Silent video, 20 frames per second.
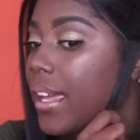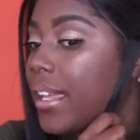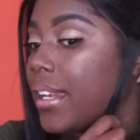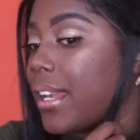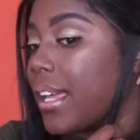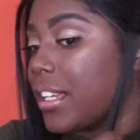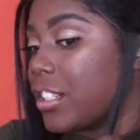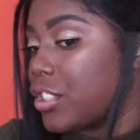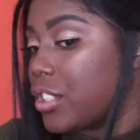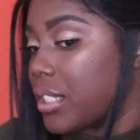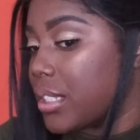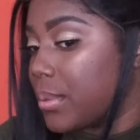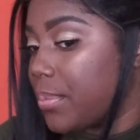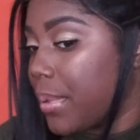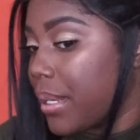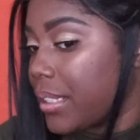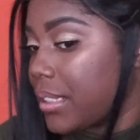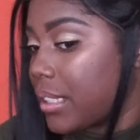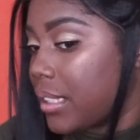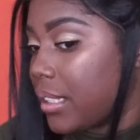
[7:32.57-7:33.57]
and that's just
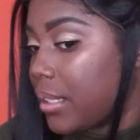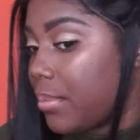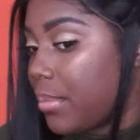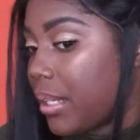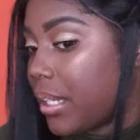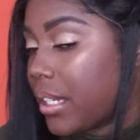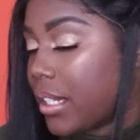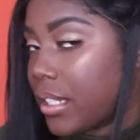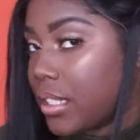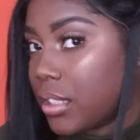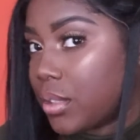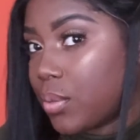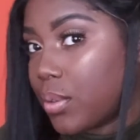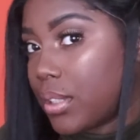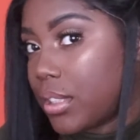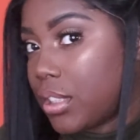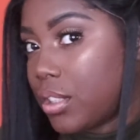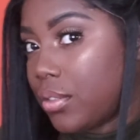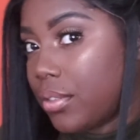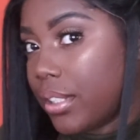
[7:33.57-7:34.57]
basically because
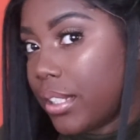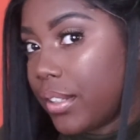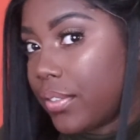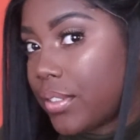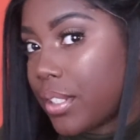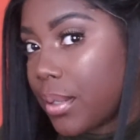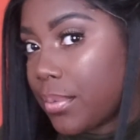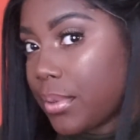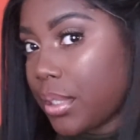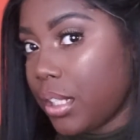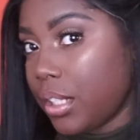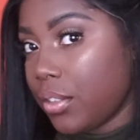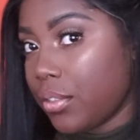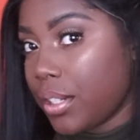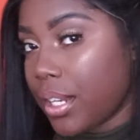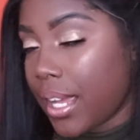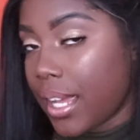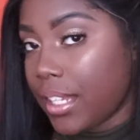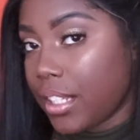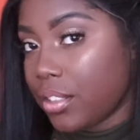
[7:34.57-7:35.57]
once you lift up the
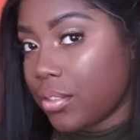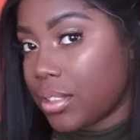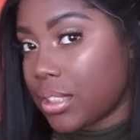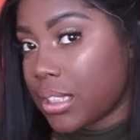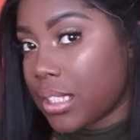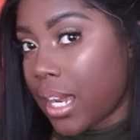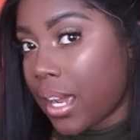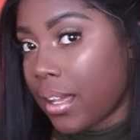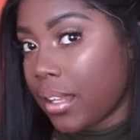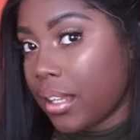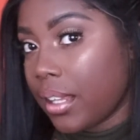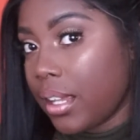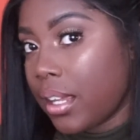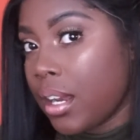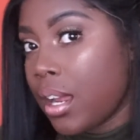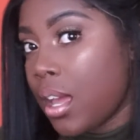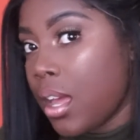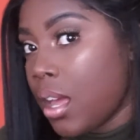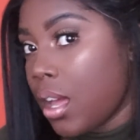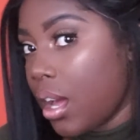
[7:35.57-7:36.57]
unit and you style it,